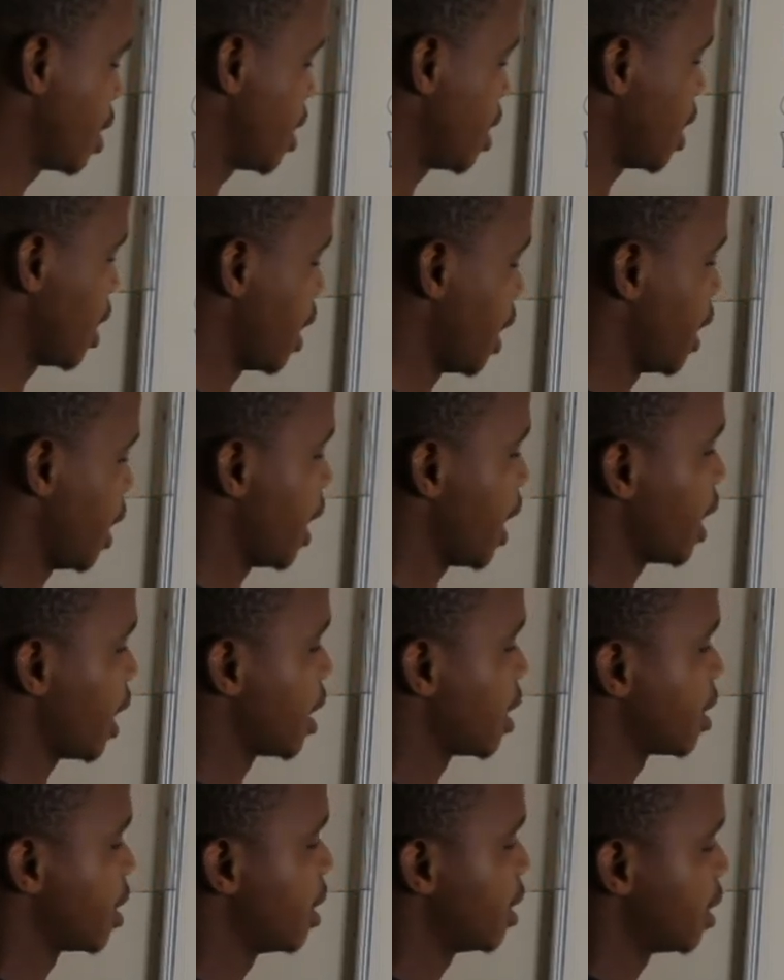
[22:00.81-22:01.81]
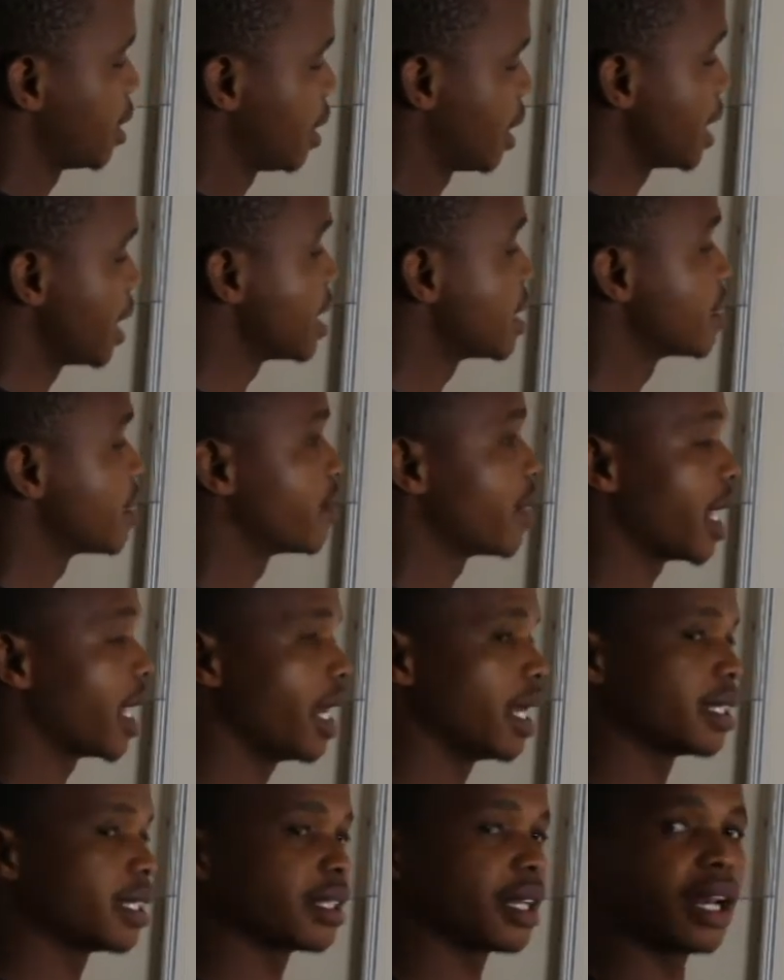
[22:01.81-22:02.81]
And then these
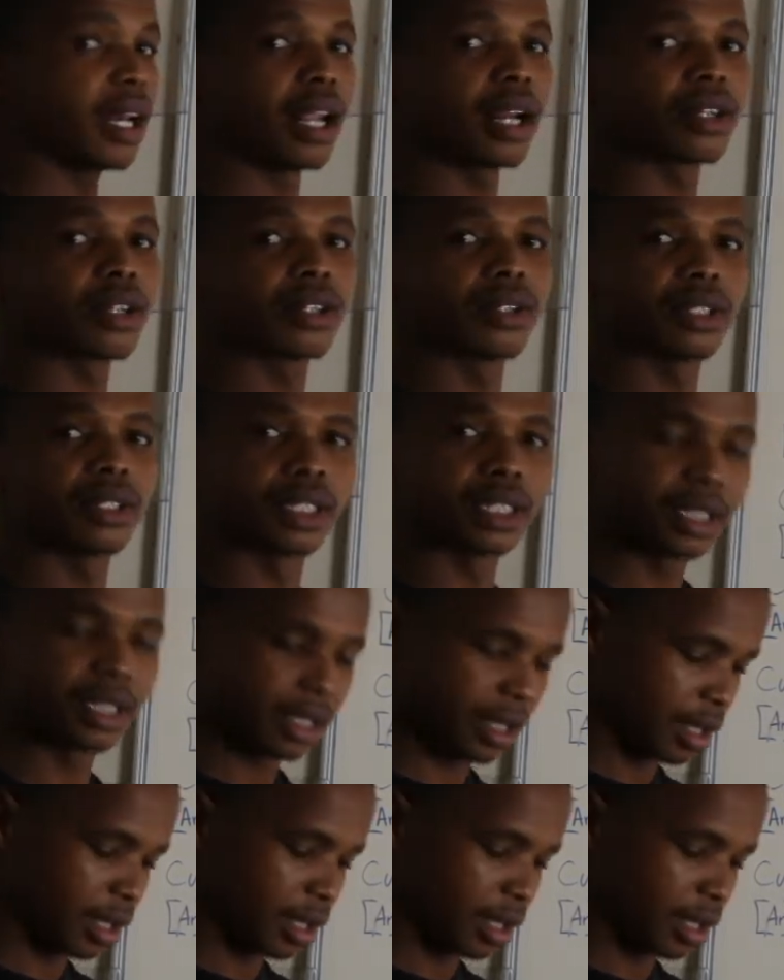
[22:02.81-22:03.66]
valence electrons